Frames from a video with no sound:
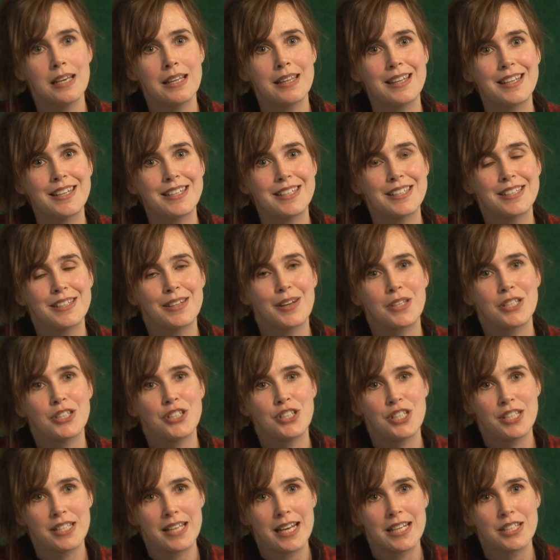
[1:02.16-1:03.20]
that
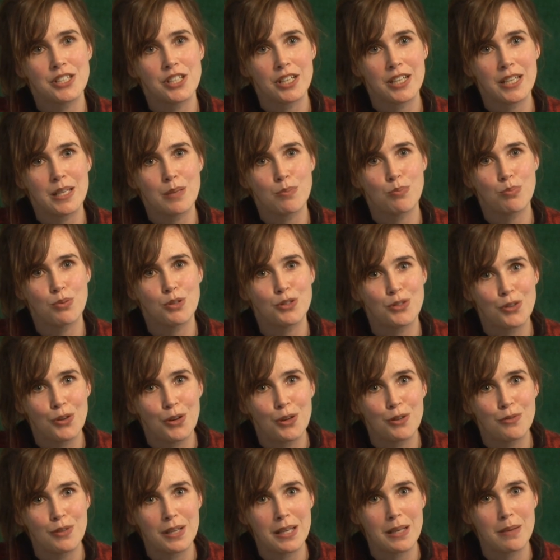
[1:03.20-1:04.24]
she's actually
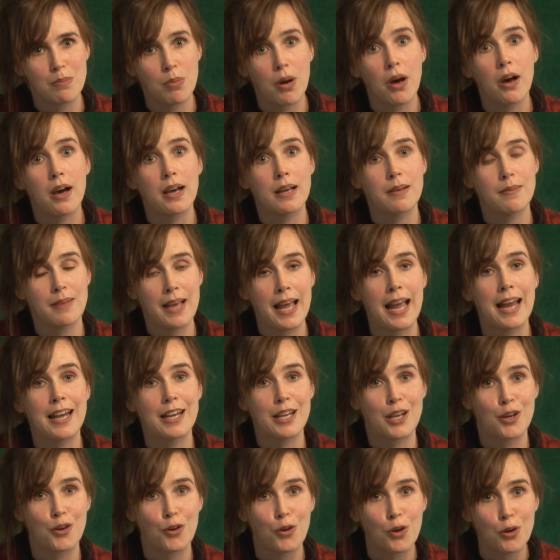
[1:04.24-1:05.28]
preserving by
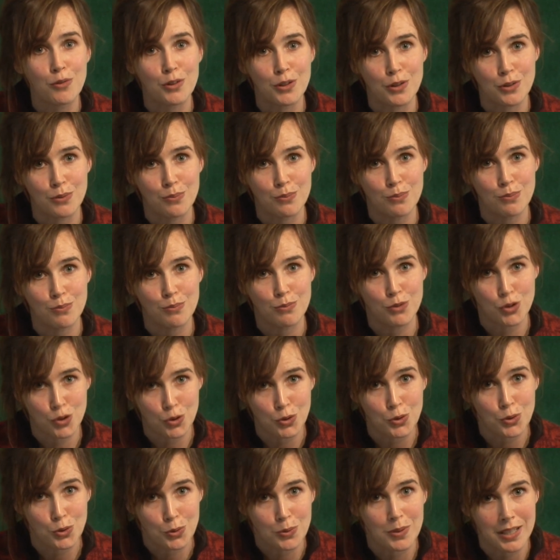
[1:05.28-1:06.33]
handing it over
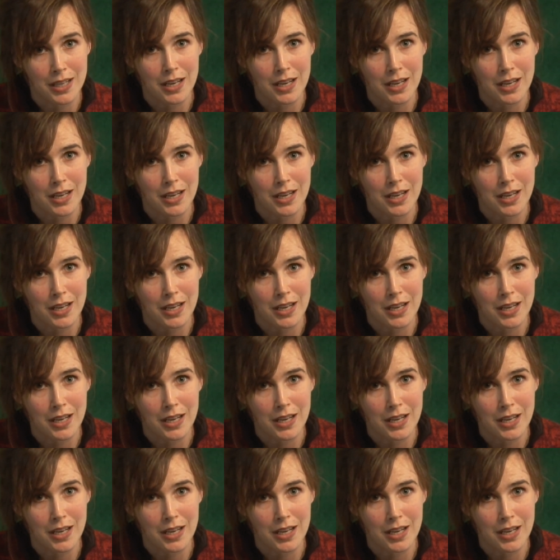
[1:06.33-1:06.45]
to a